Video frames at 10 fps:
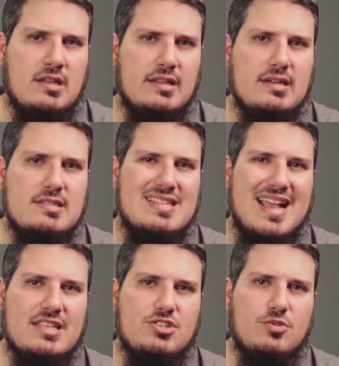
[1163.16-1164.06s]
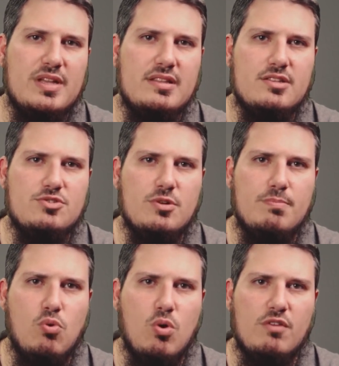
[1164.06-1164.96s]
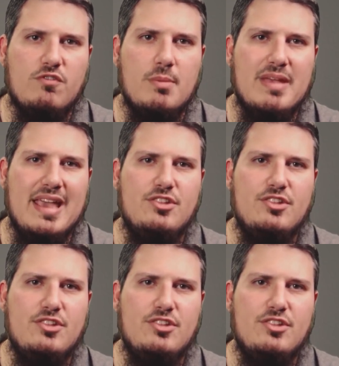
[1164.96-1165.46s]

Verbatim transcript: Let us next read this report from a